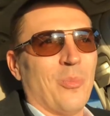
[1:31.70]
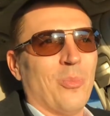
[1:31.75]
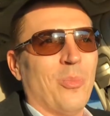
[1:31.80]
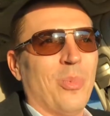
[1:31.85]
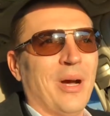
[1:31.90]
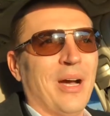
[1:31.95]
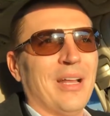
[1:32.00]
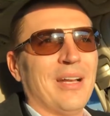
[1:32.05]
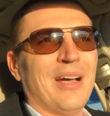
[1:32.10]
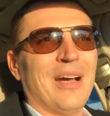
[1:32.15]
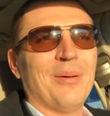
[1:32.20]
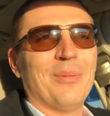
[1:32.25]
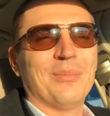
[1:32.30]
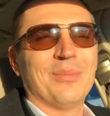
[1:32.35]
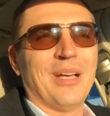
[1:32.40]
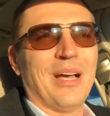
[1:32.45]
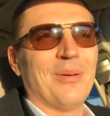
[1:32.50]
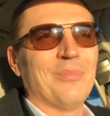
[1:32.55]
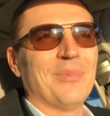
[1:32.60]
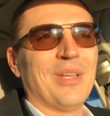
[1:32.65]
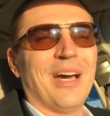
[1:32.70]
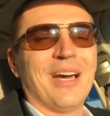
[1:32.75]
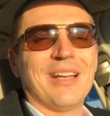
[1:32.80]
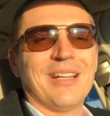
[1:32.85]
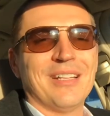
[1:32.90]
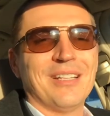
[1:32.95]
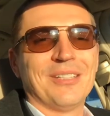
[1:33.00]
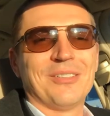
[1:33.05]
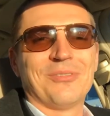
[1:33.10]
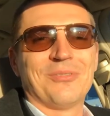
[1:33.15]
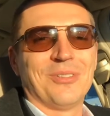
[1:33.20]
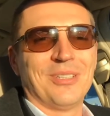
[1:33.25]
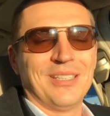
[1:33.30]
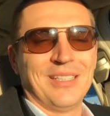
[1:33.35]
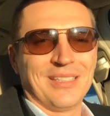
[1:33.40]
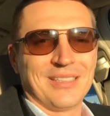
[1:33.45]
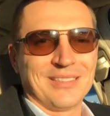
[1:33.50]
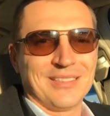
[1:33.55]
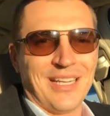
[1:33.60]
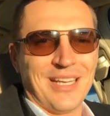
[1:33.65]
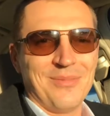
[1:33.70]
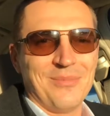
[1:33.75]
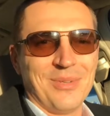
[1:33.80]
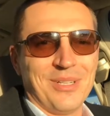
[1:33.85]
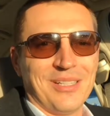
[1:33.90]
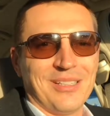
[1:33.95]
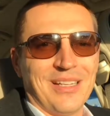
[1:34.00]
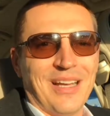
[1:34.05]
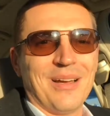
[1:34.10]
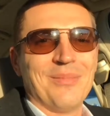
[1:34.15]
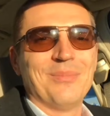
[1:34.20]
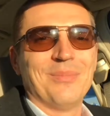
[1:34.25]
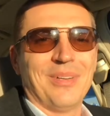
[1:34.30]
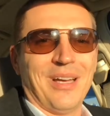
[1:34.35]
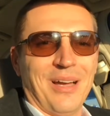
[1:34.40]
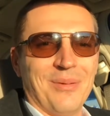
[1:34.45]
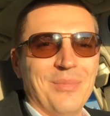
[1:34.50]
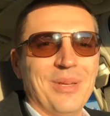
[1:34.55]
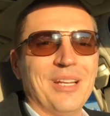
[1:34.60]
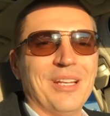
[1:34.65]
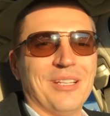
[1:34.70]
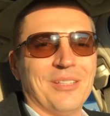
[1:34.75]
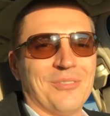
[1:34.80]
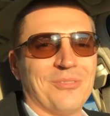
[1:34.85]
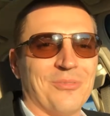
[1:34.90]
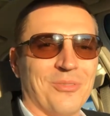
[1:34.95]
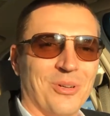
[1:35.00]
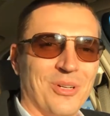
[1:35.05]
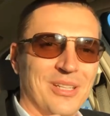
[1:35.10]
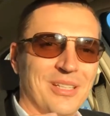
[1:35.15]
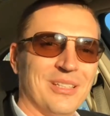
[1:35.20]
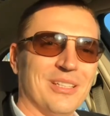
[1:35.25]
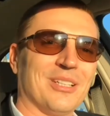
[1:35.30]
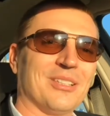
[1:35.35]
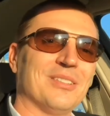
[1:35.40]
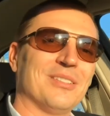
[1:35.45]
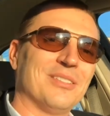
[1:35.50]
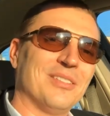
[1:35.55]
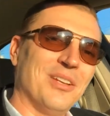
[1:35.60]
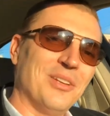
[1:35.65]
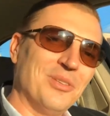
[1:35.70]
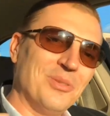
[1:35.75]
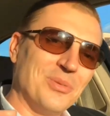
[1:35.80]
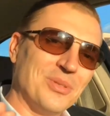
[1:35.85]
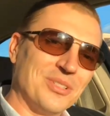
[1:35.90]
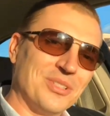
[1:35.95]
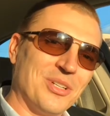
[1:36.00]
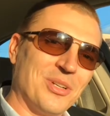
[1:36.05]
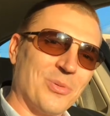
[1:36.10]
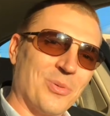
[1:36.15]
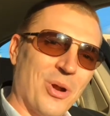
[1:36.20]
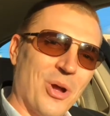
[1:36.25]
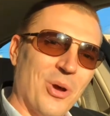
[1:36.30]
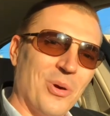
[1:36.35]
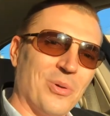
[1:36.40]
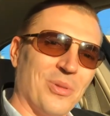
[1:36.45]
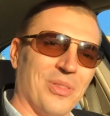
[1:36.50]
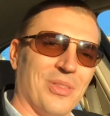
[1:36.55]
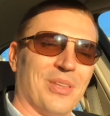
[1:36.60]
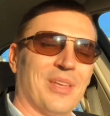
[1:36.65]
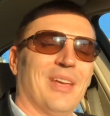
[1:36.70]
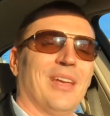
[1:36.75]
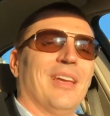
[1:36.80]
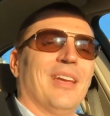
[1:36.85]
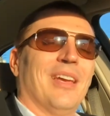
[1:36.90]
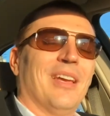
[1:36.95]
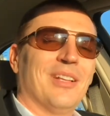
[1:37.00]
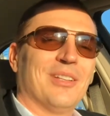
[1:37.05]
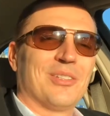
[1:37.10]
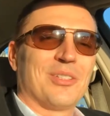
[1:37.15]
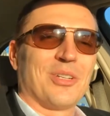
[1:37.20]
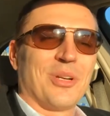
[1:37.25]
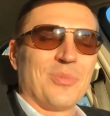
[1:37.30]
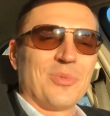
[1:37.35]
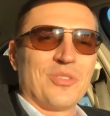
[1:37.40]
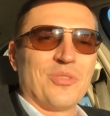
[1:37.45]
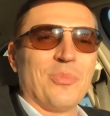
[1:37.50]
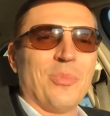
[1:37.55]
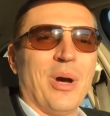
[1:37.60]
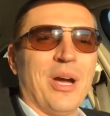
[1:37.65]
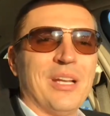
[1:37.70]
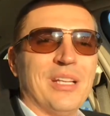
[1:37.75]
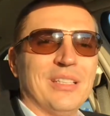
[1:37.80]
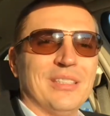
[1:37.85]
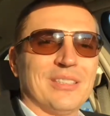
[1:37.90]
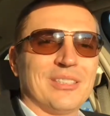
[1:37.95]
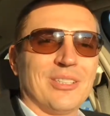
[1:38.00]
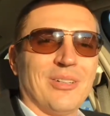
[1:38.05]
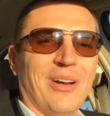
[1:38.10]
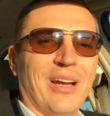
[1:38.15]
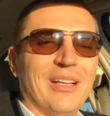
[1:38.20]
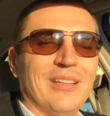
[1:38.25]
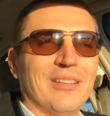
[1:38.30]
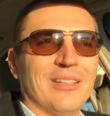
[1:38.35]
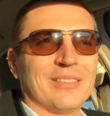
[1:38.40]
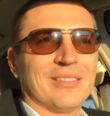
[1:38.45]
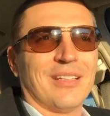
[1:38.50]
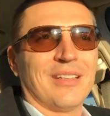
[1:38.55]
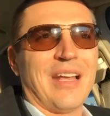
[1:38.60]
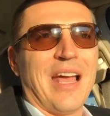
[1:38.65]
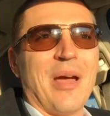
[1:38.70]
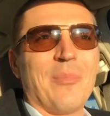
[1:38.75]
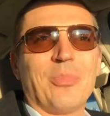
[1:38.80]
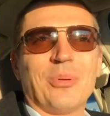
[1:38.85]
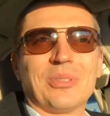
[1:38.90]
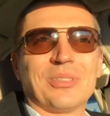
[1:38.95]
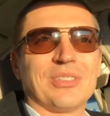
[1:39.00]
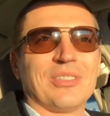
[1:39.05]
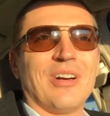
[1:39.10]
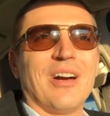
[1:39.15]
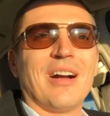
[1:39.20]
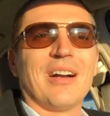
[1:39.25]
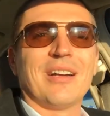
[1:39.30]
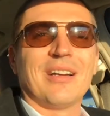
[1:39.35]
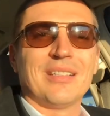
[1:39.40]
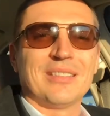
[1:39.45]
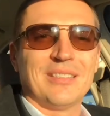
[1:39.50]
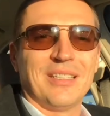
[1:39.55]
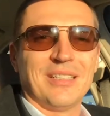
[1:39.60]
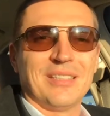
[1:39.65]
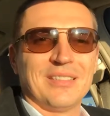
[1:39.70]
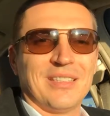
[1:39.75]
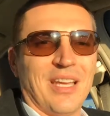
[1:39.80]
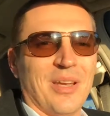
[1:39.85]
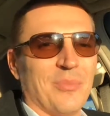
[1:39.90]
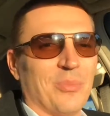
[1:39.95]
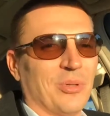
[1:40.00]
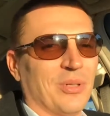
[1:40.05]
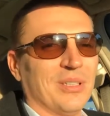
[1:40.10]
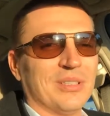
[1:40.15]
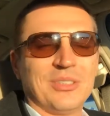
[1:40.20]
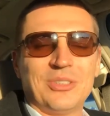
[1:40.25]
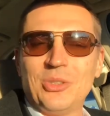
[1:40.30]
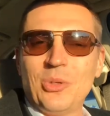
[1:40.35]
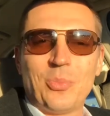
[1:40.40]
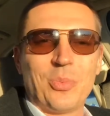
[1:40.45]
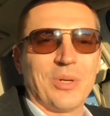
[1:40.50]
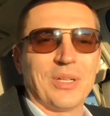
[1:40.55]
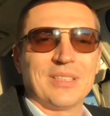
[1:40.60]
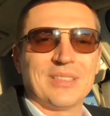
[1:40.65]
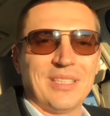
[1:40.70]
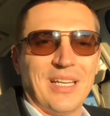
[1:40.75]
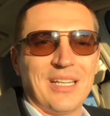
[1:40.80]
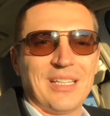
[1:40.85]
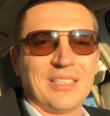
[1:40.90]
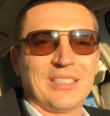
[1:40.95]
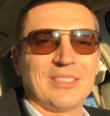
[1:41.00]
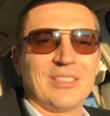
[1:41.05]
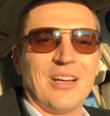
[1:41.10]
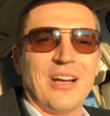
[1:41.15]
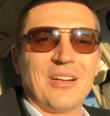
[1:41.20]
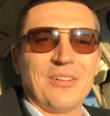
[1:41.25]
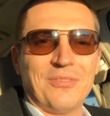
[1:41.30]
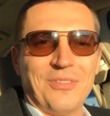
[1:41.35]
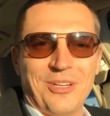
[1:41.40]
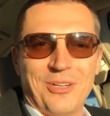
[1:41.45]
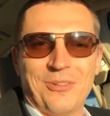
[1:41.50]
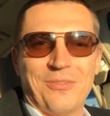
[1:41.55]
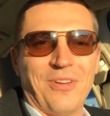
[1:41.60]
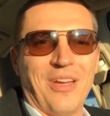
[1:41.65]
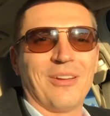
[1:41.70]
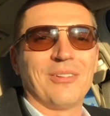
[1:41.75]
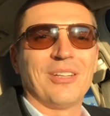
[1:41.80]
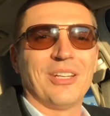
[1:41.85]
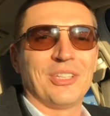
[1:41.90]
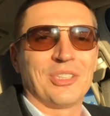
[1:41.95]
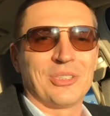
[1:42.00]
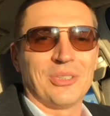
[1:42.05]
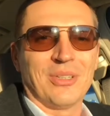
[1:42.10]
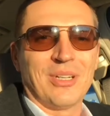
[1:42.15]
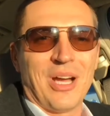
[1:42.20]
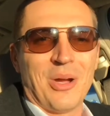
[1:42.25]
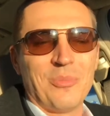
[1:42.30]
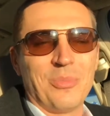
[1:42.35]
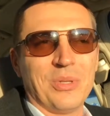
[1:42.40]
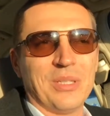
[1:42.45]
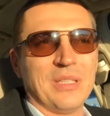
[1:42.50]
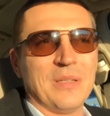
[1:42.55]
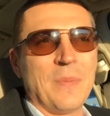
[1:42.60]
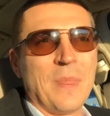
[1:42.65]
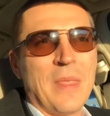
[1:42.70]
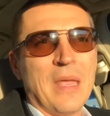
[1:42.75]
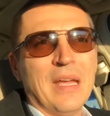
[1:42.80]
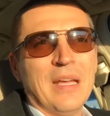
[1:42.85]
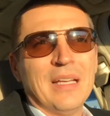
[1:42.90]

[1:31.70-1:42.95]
but I'm not in it for the excitement, I'm in it for the continuous growth in terms of money. So I looked at Apple stock as an example, a super exciting stock, very foundational company.